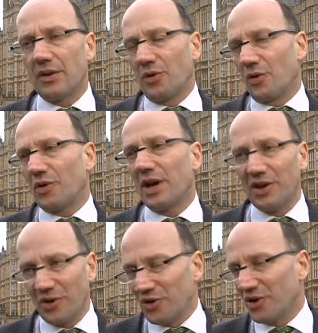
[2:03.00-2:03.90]
through
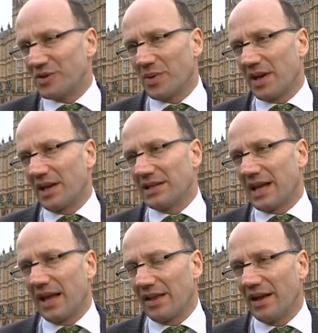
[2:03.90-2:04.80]
credit unions working
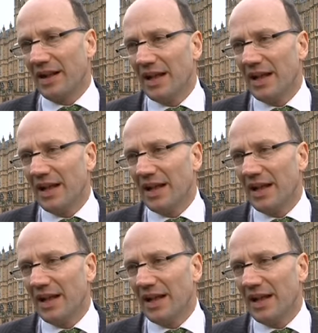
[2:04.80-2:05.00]
together.